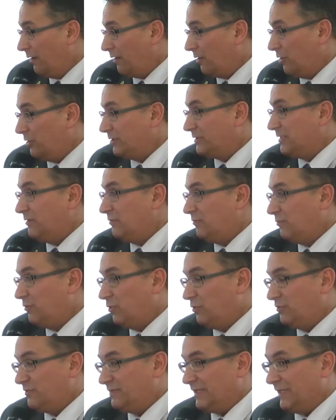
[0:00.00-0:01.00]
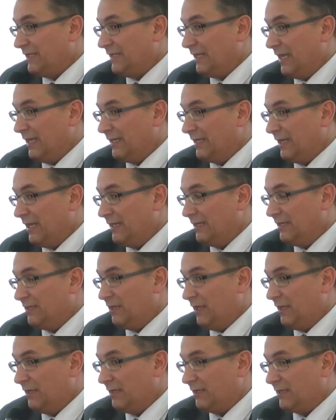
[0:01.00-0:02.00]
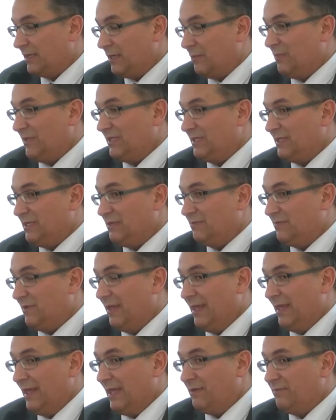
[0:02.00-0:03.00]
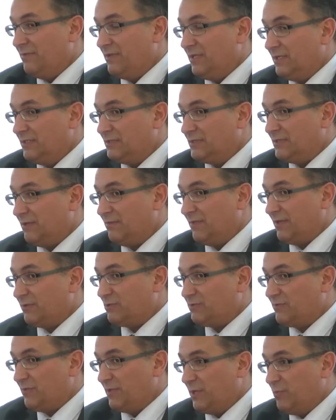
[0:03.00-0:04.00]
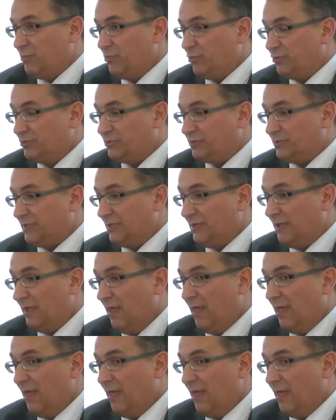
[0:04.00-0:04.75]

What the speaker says: got involved and came and give evidence, and that was very important.